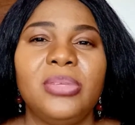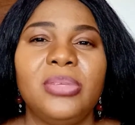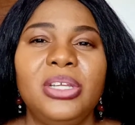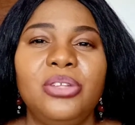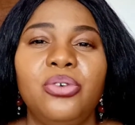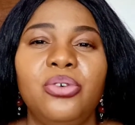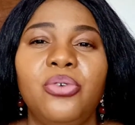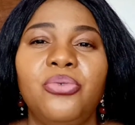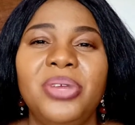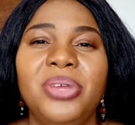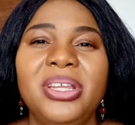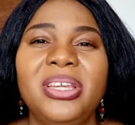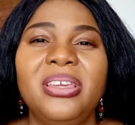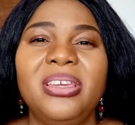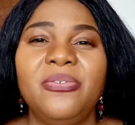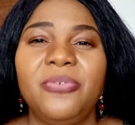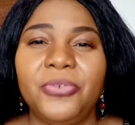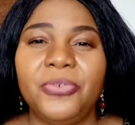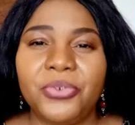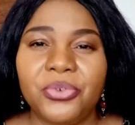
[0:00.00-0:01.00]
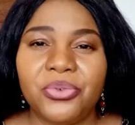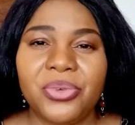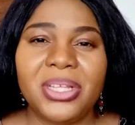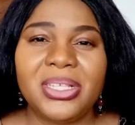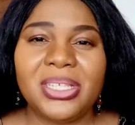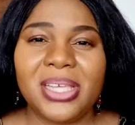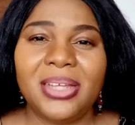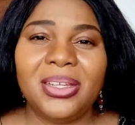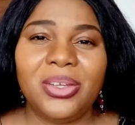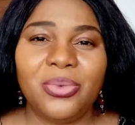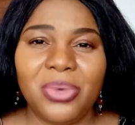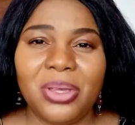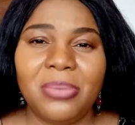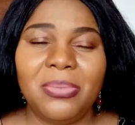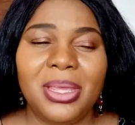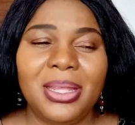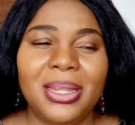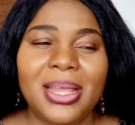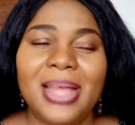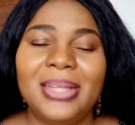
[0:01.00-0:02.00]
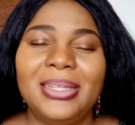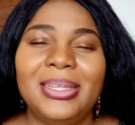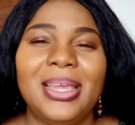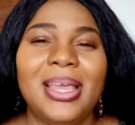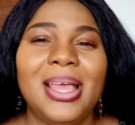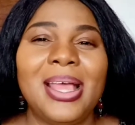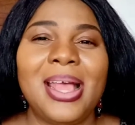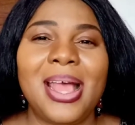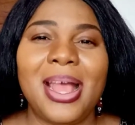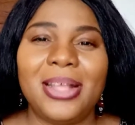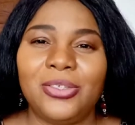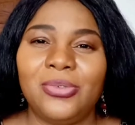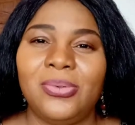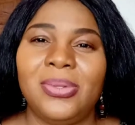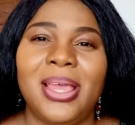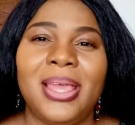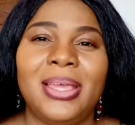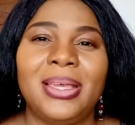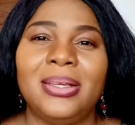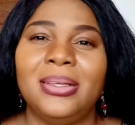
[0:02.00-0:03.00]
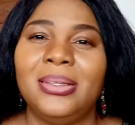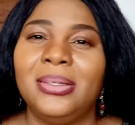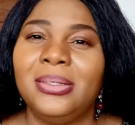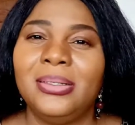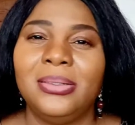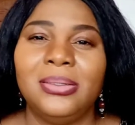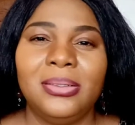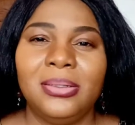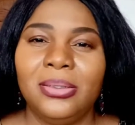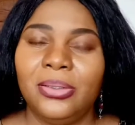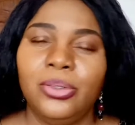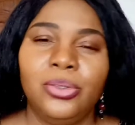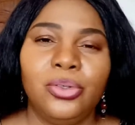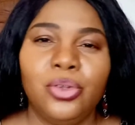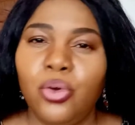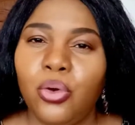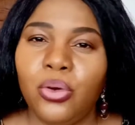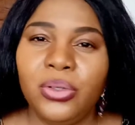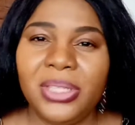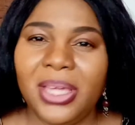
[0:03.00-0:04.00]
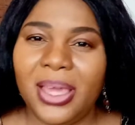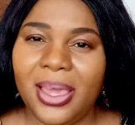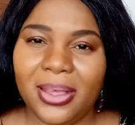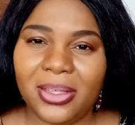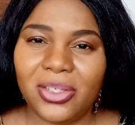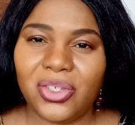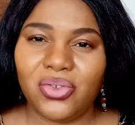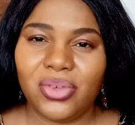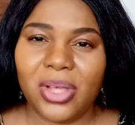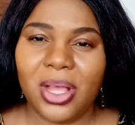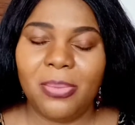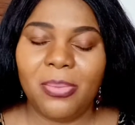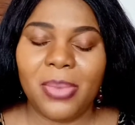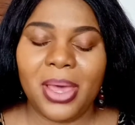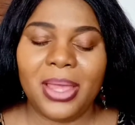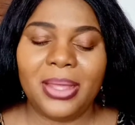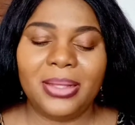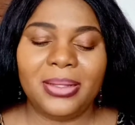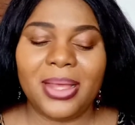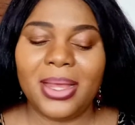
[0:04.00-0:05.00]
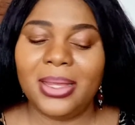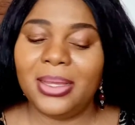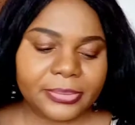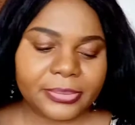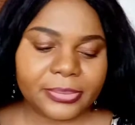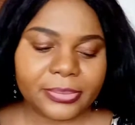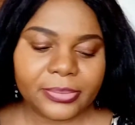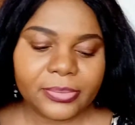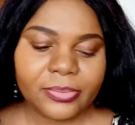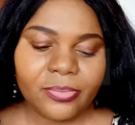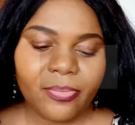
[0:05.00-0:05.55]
really infuriated the women, and they had to go the extra mile. That is